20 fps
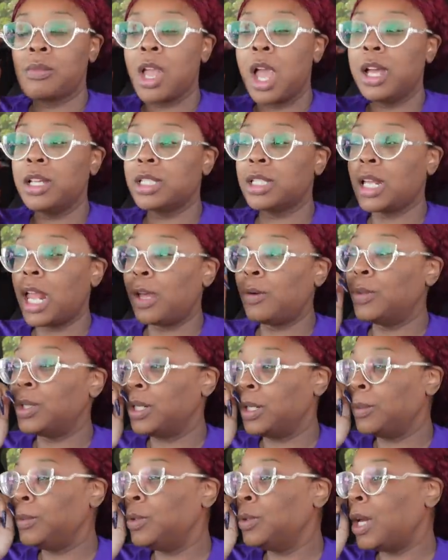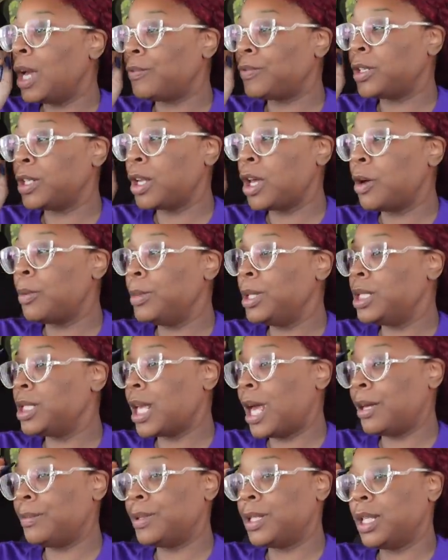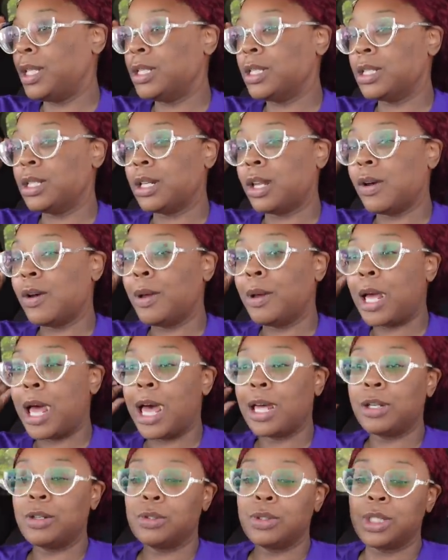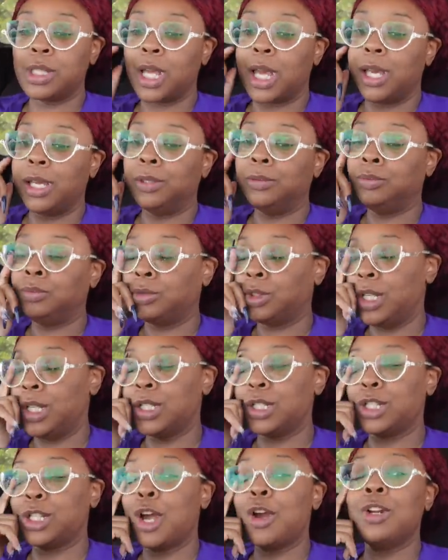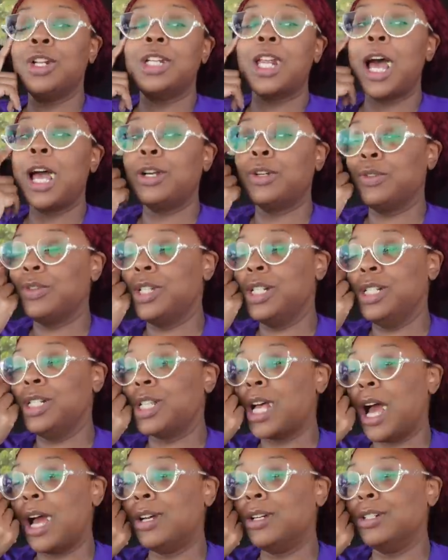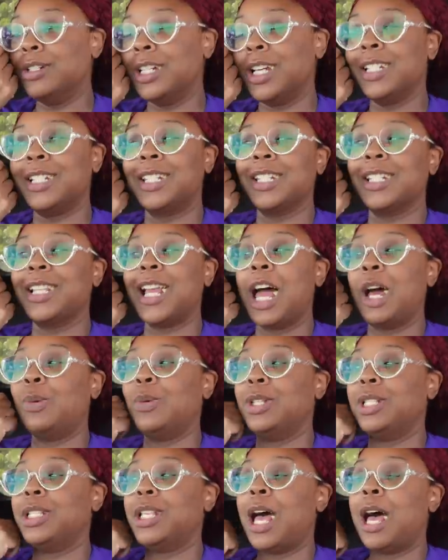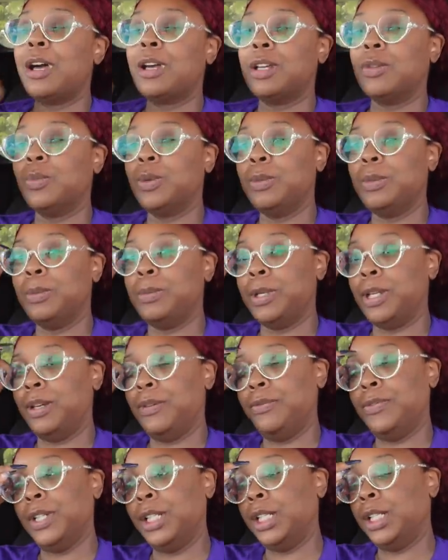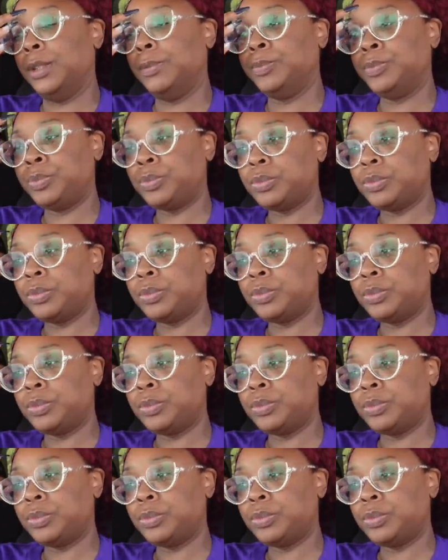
It's like one of them you have to know me type things that I don't say. It's 30 degrees out here. That's just how we talk and we be being funny.